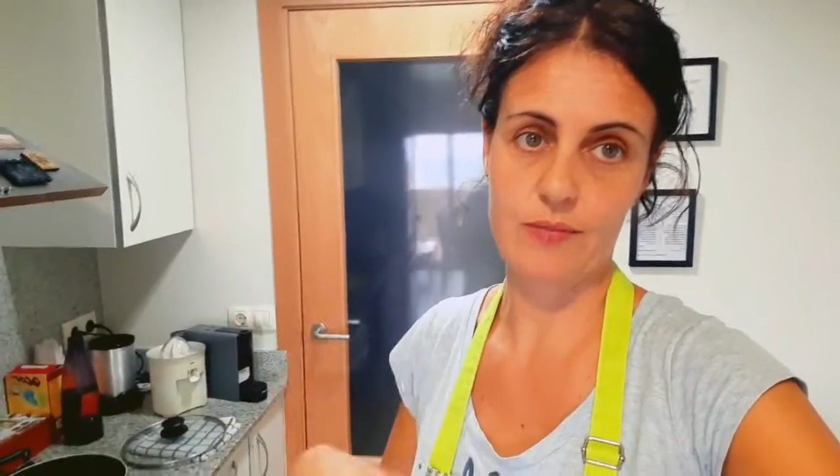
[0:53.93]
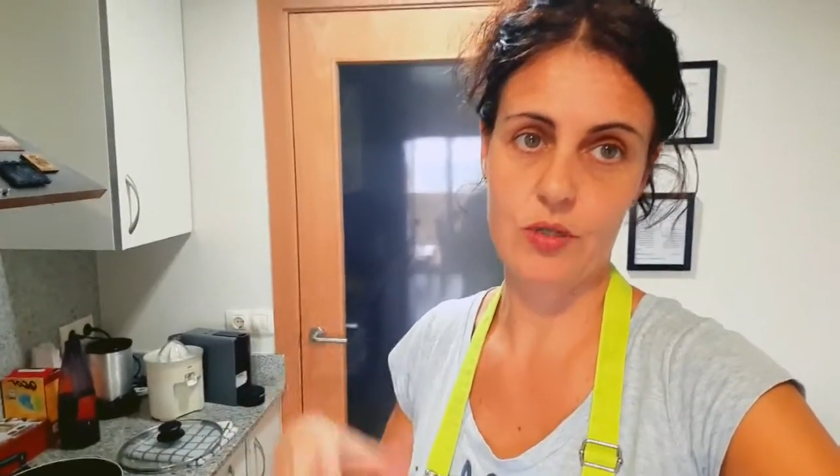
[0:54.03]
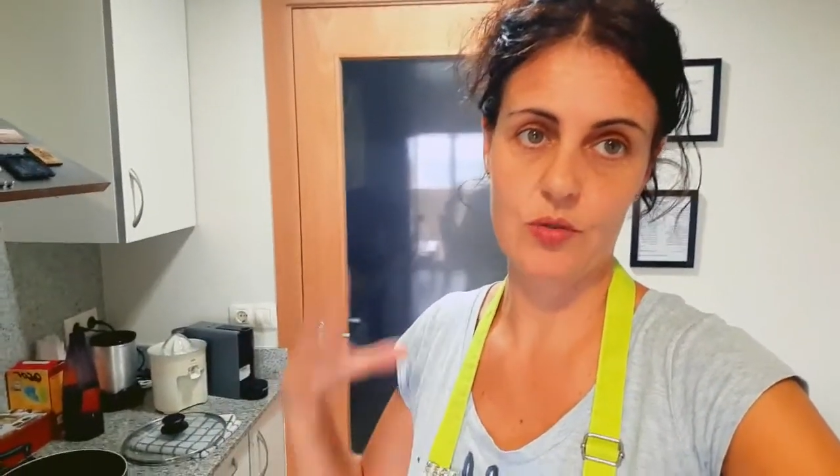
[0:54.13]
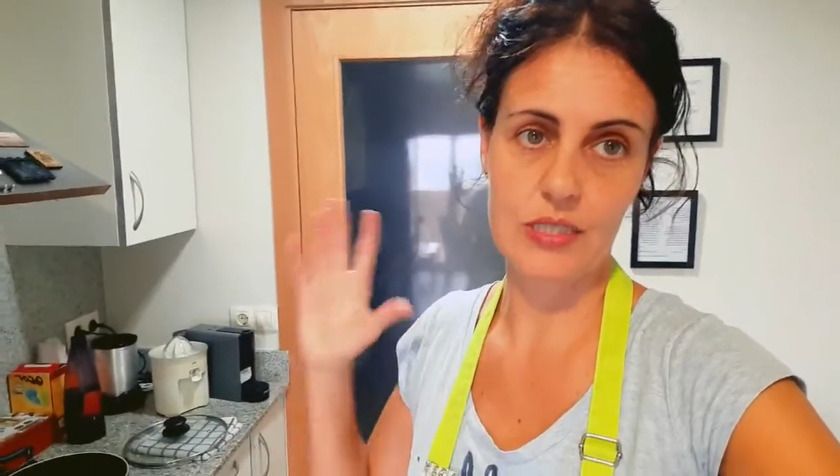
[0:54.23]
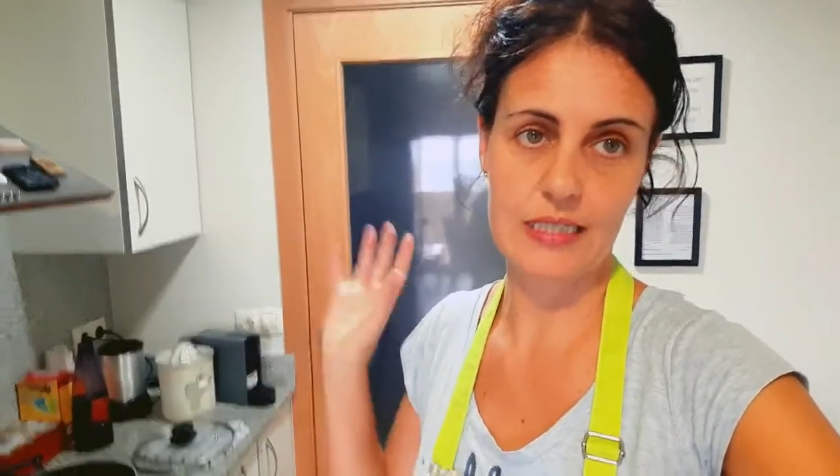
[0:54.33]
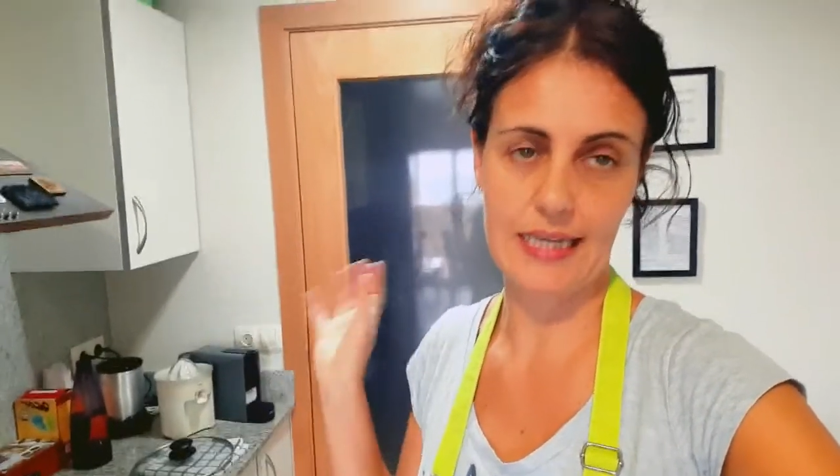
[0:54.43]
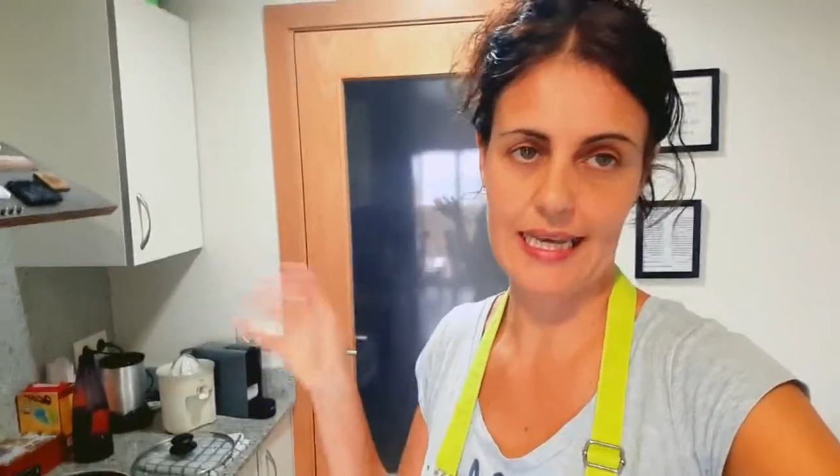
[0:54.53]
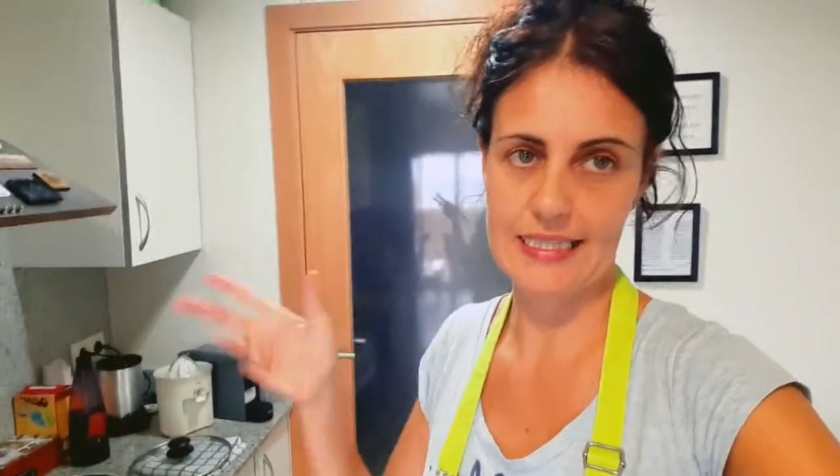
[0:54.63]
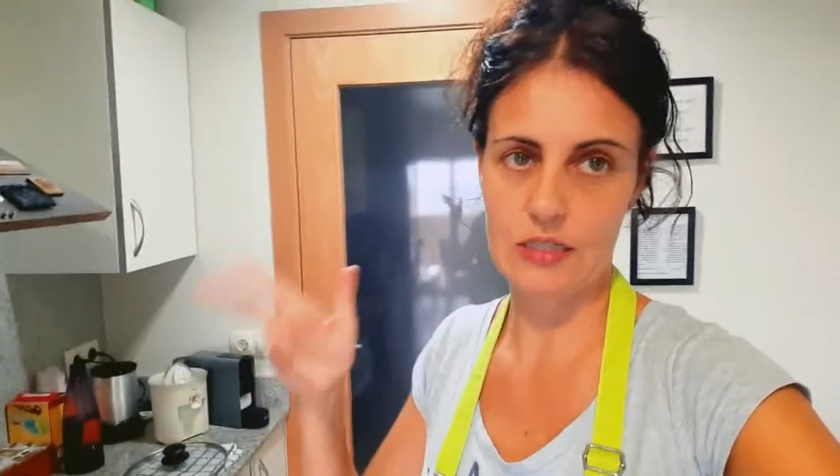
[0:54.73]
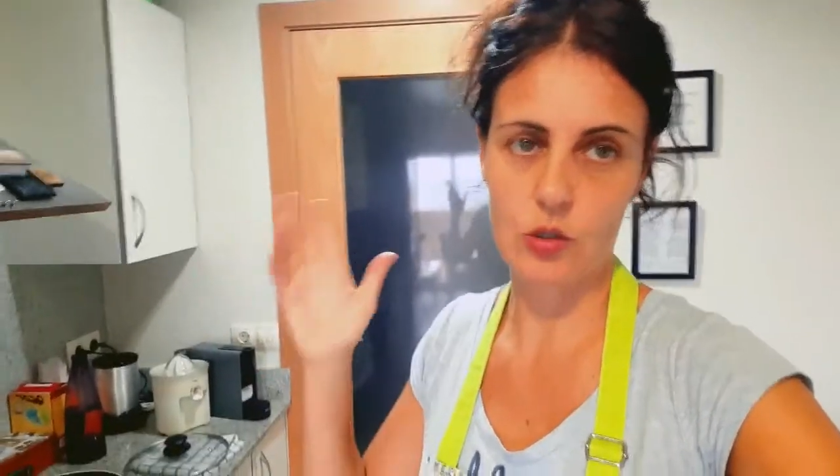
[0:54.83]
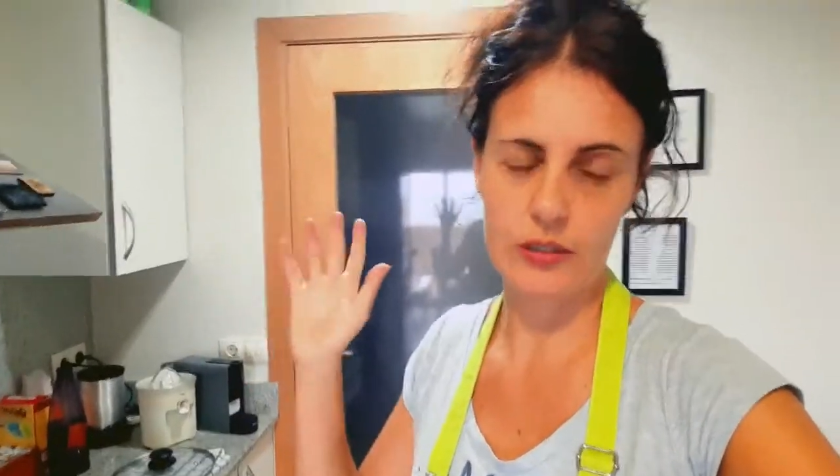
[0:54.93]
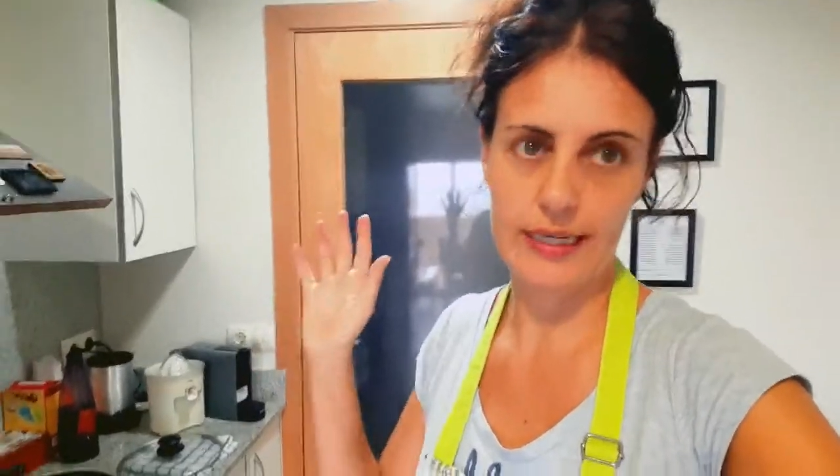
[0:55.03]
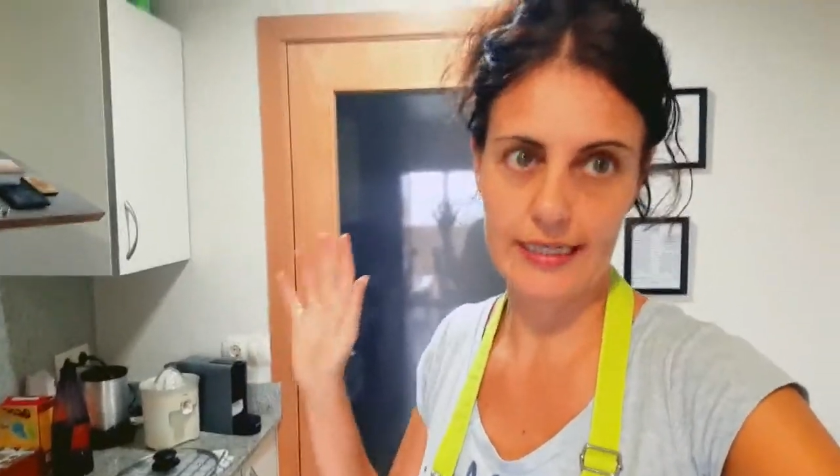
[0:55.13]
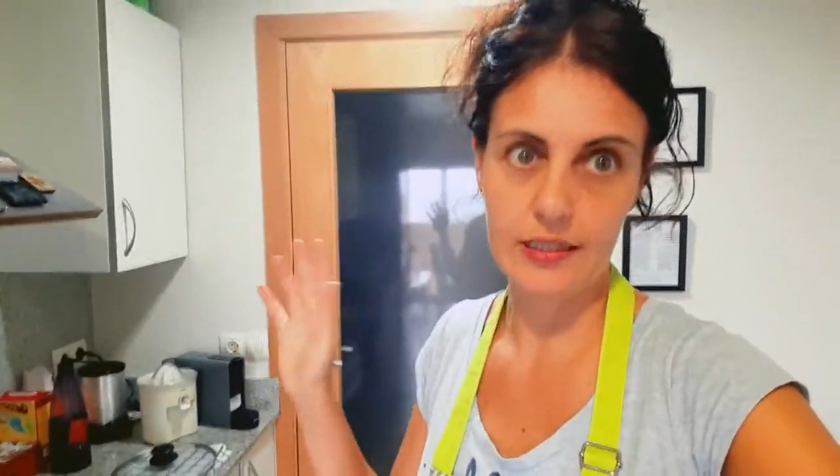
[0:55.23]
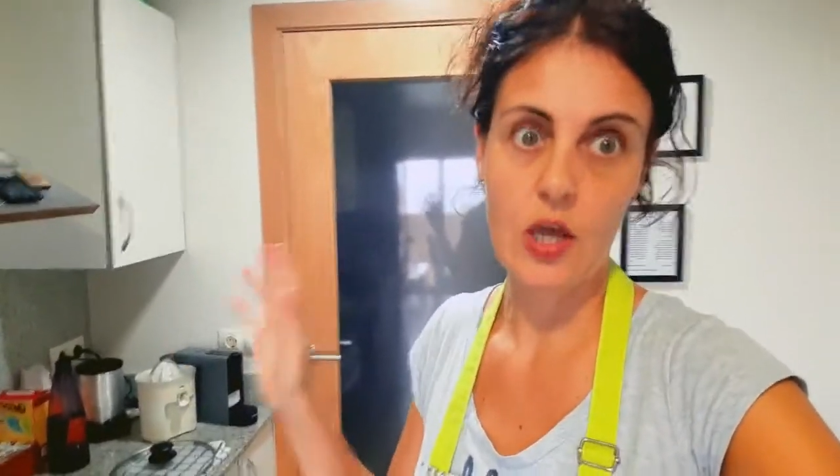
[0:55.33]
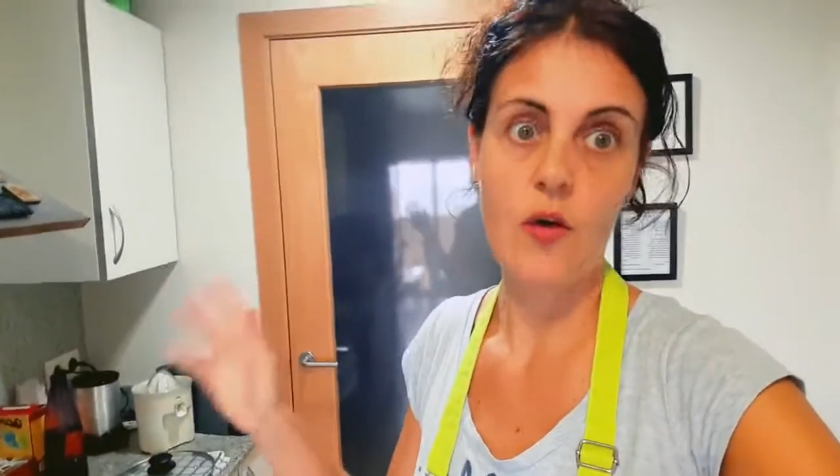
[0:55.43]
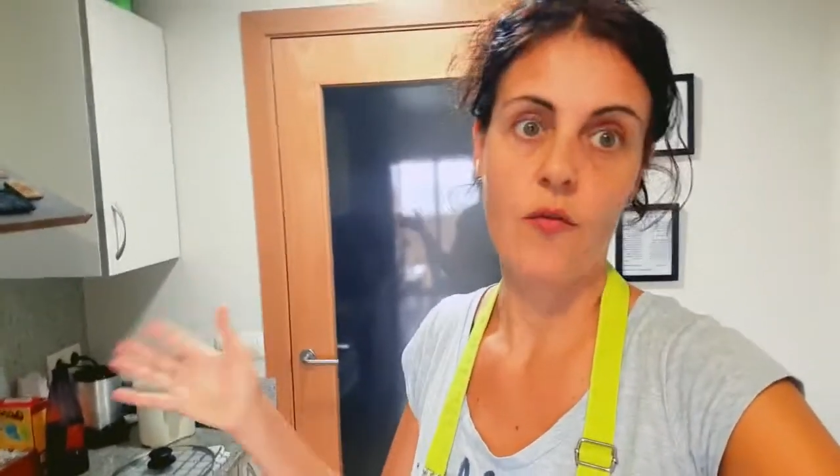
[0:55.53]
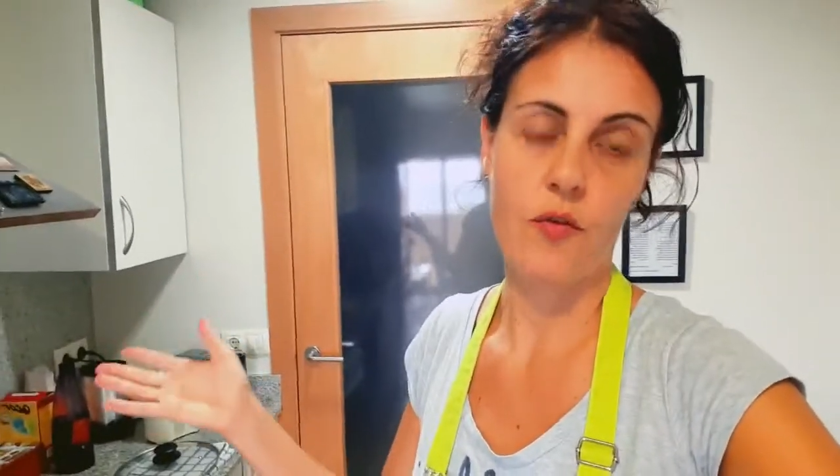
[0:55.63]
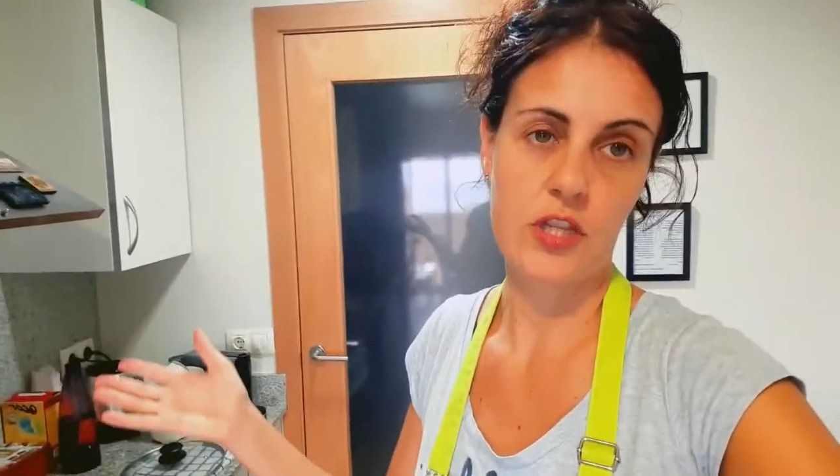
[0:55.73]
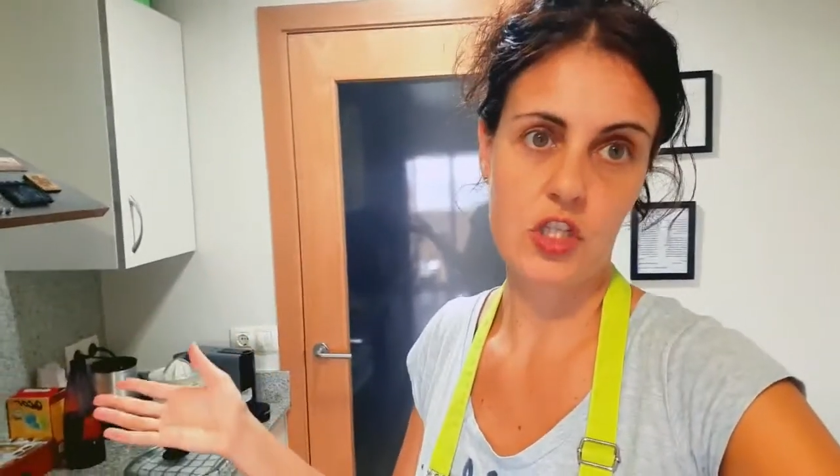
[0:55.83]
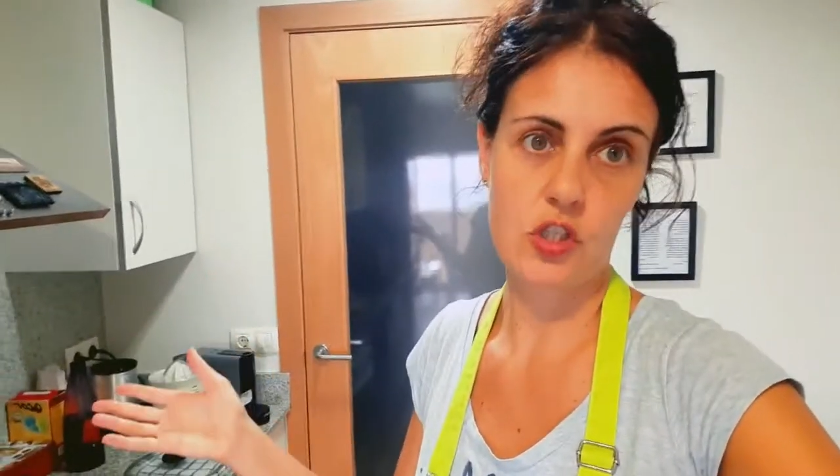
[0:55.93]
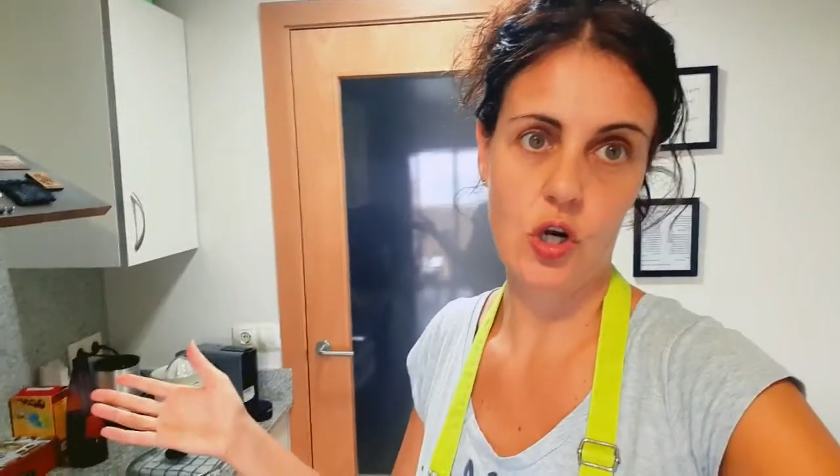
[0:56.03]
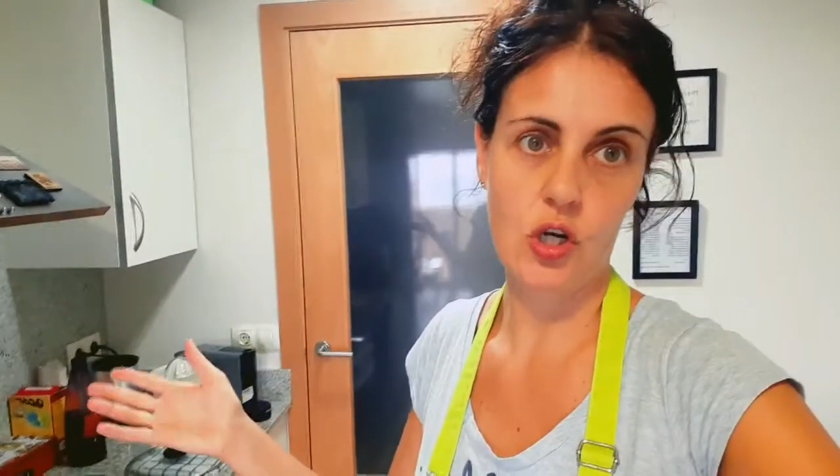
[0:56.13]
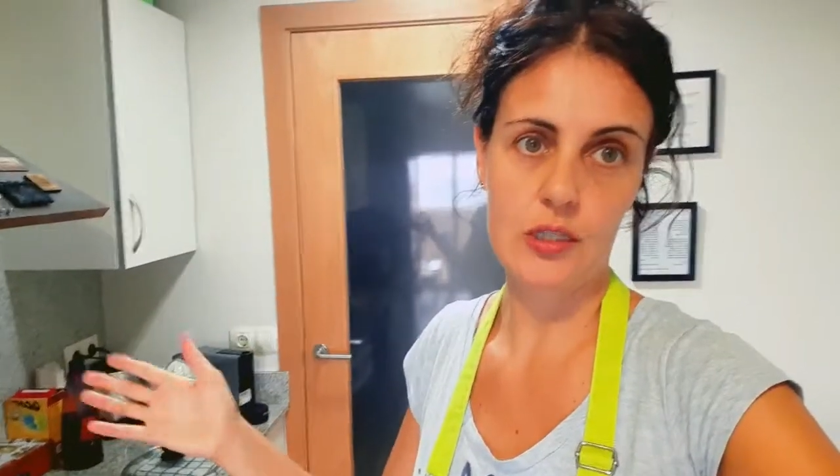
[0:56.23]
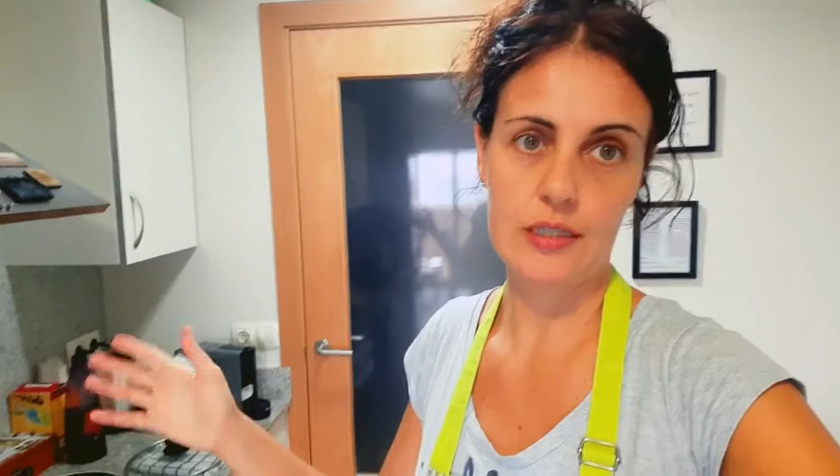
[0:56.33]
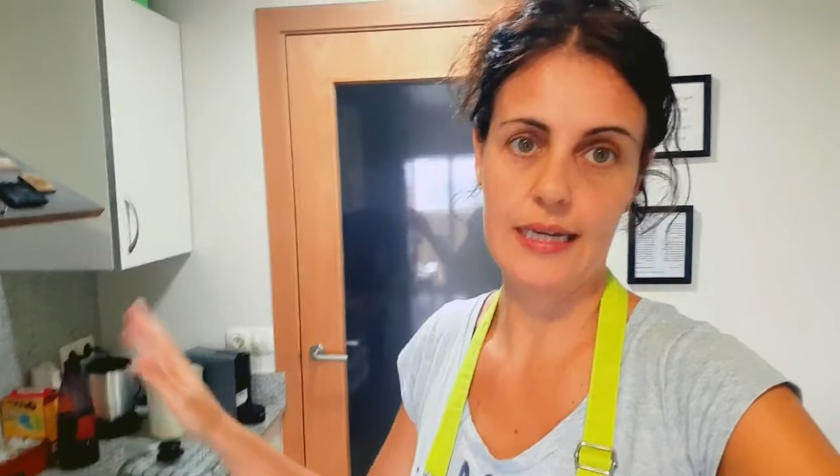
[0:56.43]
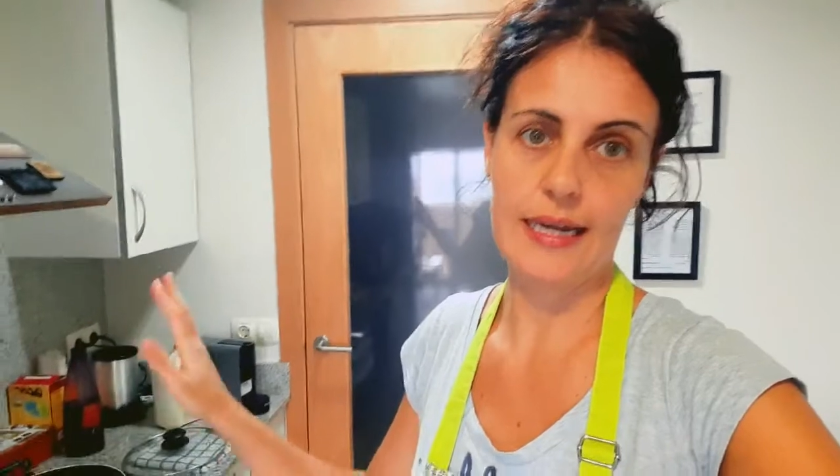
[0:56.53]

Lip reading: the bones and the heads and all that for the stock,